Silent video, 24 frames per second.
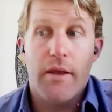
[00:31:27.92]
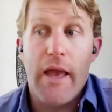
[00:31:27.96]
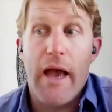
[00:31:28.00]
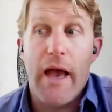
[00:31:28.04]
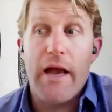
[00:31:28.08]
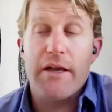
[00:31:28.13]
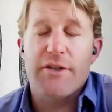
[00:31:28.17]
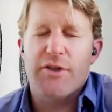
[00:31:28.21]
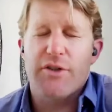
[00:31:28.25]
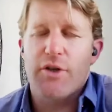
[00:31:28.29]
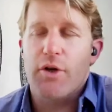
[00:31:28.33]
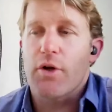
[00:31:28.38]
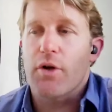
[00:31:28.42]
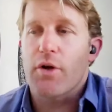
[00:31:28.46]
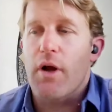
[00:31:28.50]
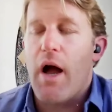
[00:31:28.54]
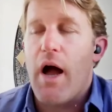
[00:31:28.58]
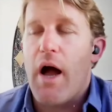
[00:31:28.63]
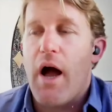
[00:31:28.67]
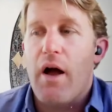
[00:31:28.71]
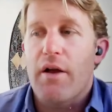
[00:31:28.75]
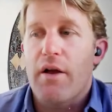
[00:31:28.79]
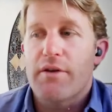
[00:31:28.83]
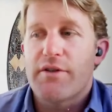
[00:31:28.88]
Yeah, sure.
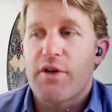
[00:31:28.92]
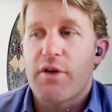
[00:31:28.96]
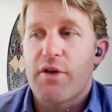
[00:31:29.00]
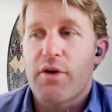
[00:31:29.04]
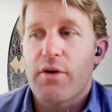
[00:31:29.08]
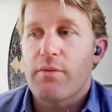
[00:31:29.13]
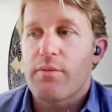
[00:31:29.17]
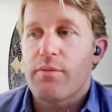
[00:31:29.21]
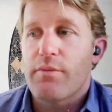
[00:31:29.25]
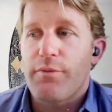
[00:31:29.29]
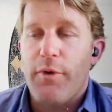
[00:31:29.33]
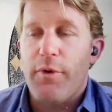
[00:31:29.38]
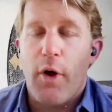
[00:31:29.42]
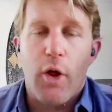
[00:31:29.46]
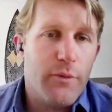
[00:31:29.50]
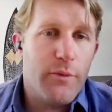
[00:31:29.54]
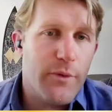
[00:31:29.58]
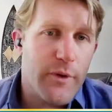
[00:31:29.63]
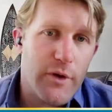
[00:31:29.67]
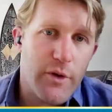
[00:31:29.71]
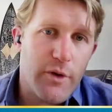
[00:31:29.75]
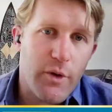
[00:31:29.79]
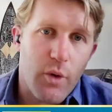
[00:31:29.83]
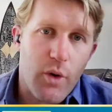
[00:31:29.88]
So you can follow
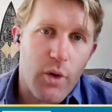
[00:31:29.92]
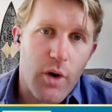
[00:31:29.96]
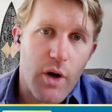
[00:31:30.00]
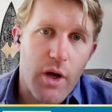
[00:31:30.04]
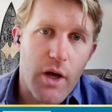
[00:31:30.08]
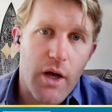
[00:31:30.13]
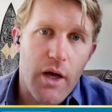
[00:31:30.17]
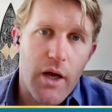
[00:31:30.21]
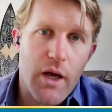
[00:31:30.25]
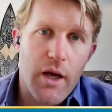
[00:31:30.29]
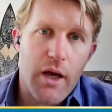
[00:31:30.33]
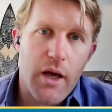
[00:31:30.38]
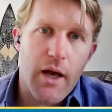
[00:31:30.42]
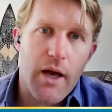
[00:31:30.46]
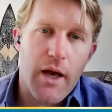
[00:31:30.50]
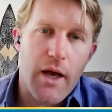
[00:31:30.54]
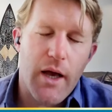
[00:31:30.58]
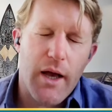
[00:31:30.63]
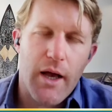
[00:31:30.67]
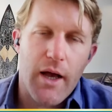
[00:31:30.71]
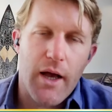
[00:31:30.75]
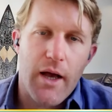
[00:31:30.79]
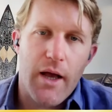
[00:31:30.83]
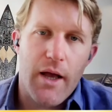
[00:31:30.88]
Findora.
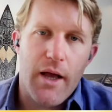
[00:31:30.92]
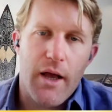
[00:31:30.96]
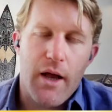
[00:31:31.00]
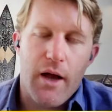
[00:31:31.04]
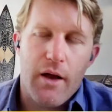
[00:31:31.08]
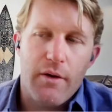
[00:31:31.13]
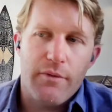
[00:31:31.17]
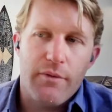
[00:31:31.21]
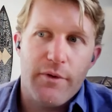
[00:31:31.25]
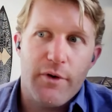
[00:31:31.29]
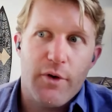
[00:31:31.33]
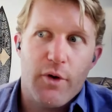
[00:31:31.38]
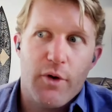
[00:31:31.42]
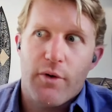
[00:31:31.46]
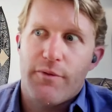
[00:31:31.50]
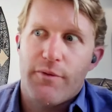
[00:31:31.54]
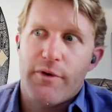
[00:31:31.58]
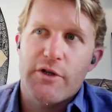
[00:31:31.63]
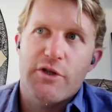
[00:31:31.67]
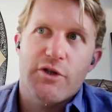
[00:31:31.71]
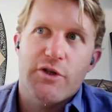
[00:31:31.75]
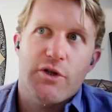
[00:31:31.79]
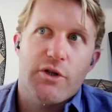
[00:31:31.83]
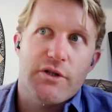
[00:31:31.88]
Findora
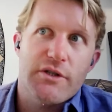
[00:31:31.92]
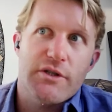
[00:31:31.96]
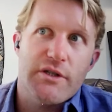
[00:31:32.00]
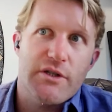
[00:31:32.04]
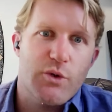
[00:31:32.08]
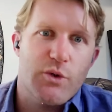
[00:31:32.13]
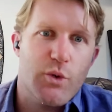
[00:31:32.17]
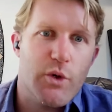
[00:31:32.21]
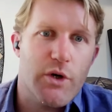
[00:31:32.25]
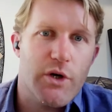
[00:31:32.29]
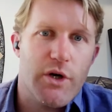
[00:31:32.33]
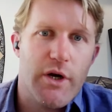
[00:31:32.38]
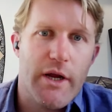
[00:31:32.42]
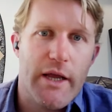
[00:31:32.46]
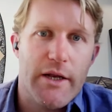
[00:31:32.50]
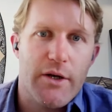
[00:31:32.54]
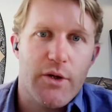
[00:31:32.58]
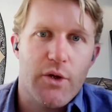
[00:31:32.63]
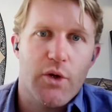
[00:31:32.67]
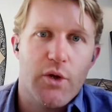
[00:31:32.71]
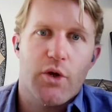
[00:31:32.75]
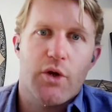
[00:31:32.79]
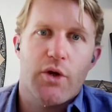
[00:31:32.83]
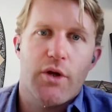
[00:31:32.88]
Official is the Twitter
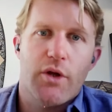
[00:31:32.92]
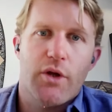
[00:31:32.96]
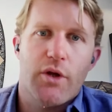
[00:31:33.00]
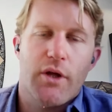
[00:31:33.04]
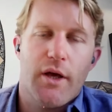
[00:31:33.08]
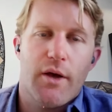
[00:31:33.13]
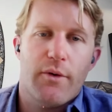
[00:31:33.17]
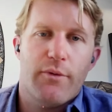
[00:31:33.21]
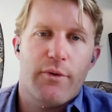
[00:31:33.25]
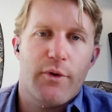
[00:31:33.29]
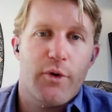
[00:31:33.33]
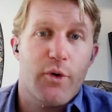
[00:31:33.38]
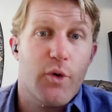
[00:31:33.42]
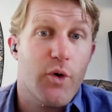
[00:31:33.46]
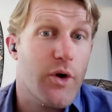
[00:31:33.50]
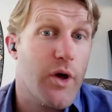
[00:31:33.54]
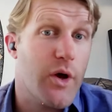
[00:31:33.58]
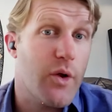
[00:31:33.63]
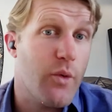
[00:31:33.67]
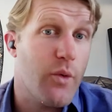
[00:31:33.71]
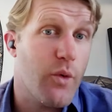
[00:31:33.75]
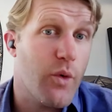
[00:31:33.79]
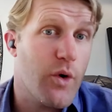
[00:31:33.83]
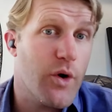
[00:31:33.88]
handle.
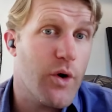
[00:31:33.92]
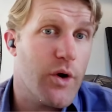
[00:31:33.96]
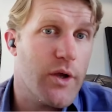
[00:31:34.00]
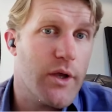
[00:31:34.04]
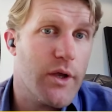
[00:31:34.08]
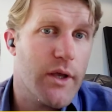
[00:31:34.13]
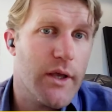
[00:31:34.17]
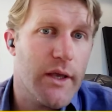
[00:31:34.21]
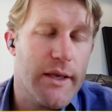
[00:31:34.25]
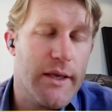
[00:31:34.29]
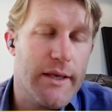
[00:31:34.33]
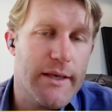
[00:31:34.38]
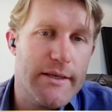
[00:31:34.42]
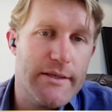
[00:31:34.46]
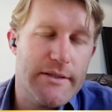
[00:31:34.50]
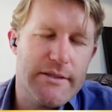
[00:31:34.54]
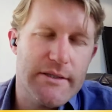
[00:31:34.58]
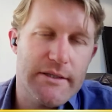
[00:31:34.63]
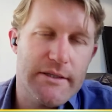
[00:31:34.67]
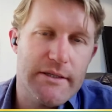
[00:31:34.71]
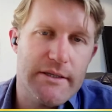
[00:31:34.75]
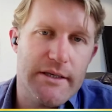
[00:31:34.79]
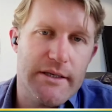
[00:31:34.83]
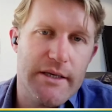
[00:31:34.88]
Findora.org
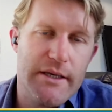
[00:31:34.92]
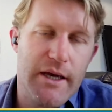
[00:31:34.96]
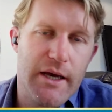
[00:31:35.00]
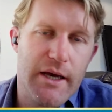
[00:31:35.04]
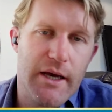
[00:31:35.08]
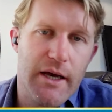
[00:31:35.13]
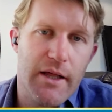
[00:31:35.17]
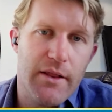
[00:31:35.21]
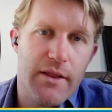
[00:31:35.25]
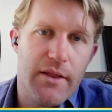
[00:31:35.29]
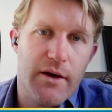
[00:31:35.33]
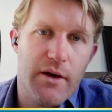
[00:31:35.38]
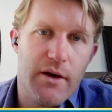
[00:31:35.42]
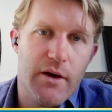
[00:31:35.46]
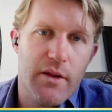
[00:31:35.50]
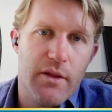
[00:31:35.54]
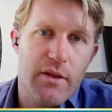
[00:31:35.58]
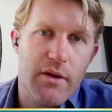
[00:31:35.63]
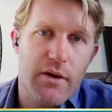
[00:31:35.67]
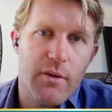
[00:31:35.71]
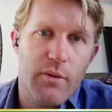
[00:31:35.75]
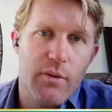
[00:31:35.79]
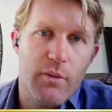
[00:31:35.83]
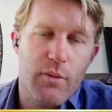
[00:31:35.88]
is the
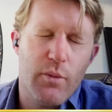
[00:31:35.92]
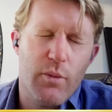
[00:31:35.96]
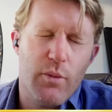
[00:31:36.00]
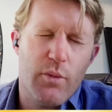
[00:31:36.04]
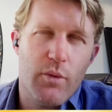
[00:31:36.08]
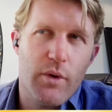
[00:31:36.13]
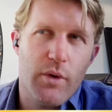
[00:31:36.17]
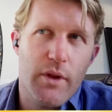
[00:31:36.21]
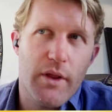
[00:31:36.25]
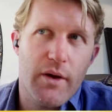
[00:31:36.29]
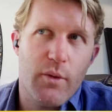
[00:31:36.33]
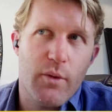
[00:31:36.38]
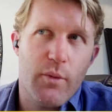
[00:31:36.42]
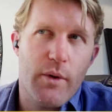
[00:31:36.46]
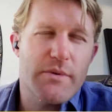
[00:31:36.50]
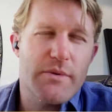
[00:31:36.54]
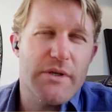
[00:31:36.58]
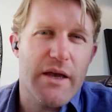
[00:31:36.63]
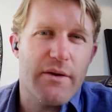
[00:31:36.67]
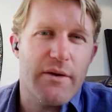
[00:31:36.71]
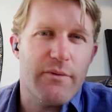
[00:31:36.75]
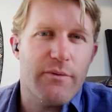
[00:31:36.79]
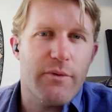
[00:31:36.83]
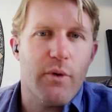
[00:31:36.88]

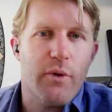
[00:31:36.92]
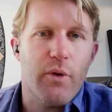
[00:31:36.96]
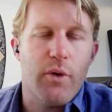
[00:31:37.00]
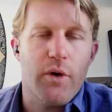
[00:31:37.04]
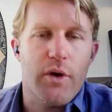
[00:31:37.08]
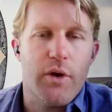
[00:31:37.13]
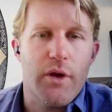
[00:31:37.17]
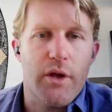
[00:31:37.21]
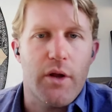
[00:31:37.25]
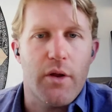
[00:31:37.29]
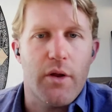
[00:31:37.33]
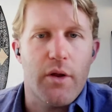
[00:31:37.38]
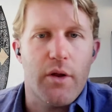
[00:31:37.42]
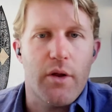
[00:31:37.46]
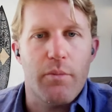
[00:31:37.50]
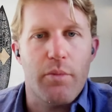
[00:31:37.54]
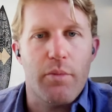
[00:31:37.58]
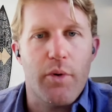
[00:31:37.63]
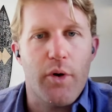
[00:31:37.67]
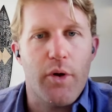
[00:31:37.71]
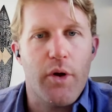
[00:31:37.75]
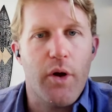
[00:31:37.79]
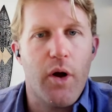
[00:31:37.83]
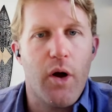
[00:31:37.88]
website for the
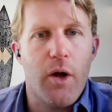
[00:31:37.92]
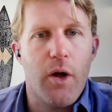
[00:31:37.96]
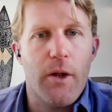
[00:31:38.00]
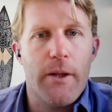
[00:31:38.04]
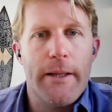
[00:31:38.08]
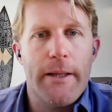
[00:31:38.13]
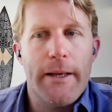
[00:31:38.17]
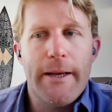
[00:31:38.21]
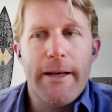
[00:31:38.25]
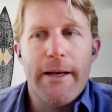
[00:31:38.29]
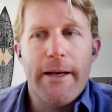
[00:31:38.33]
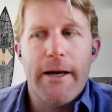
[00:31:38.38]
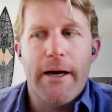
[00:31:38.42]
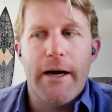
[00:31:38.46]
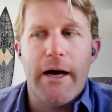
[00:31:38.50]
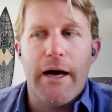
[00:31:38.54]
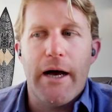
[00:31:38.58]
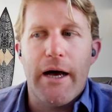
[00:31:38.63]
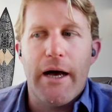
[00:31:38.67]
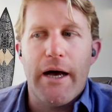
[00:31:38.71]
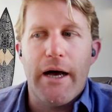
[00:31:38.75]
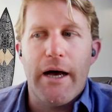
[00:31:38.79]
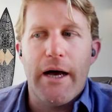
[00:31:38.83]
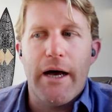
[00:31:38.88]
protocol.
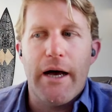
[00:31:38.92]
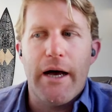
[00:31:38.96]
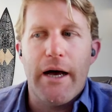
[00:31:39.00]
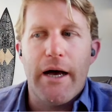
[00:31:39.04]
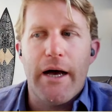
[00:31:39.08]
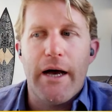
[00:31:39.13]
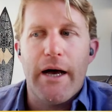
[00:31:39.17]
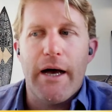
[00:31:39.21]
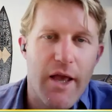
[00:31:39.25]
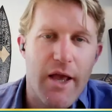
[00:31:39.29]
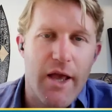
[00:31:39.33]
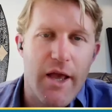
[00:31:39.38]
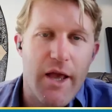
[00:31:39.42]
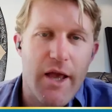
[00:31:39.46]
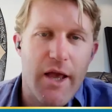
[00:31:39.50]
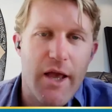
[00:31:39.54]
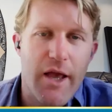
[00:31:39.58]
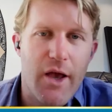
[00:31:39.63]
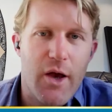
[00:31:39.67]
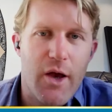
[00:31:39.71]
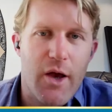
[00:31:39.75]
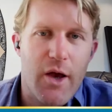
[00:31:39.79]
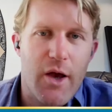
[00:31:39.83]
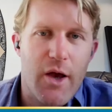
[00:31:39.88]

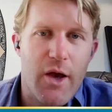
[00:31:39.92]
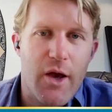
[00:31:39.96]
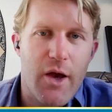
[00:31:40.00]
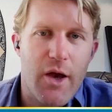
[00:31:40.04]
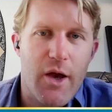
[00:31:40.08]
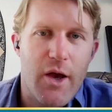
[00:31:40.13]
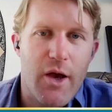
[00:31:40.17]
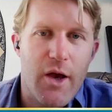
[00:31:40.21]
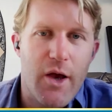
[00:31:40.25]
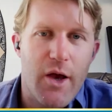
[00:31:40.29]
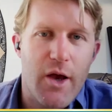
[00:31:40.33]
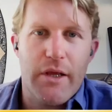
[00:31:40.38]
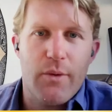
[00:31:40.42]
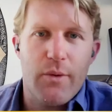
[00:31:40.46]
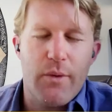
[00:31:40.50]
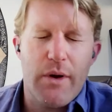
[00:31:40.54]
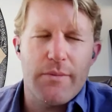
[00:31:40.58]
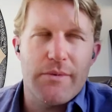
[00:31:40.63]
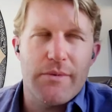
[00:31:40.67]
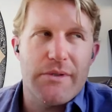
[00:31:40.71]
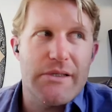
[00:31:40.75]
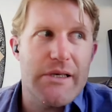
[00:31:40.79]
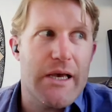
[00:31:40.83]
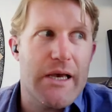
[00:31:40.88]
Discreet.io is the
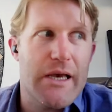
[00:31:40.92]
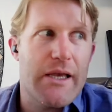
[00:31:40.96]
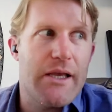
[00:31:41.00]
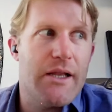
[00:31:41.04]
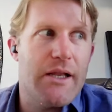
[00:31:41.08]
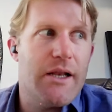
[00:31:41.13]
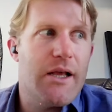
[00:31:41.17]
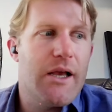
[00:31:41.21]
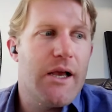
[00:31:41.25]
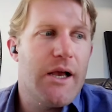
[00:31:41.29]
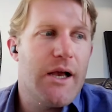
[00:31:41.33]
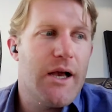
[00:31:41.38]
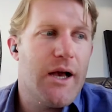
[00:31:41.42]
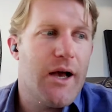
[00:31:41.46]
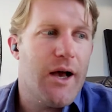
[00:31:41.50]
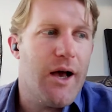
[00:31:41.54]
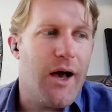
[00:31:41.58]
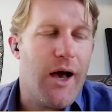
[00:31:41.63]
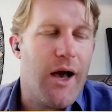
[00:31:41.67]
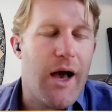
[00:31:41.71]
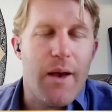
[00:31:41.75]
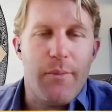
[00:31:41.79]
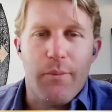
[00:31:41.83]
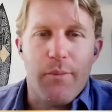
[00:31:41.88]
new website.
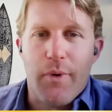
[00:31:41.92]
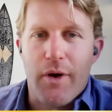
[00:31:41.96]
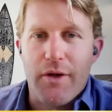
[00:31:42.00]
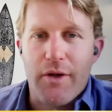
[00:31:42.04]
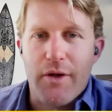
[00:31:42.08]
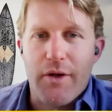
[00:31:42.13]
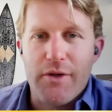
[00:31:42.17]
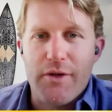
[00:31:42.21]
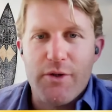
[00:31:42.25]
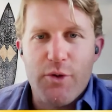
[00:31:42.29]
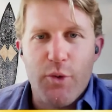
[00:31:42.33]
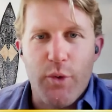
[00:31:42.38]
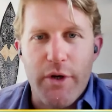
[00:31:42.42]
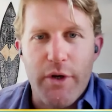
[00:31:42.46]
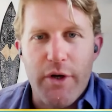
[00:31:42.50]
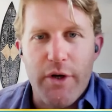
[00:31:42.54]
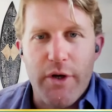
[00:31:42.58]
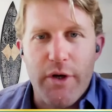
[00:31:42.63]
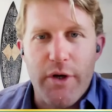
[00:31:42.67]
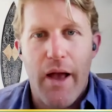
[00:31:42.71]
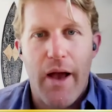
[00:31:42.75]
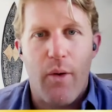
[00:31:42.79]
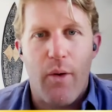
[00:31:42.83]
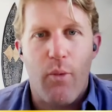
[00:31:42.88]
I'm on
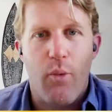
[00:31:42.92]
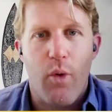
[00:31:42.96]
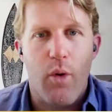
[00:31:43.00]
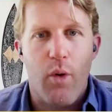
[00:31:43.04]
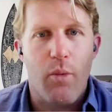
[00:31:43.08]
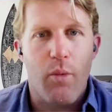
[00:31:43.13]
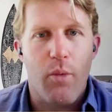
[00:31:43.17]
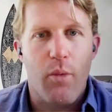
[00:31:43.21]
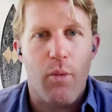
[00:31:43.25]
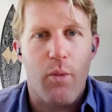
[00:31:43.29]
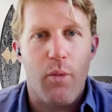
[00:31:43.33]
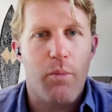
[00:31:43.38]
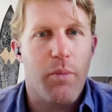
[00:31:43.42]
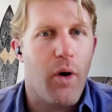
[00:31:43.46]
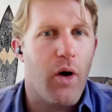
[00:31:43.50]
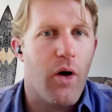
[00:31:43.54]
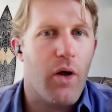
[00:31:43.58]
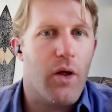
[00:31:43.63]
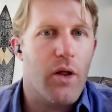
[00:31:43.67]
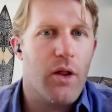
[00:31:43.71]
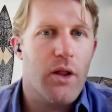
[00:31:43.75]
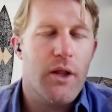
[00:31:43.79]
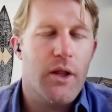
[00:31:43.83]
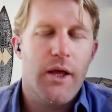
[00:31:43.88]
Twitter at
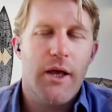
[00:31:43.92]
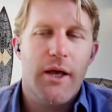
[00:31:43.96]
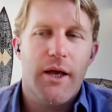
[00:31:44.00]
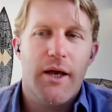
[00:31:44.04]
Warpaul.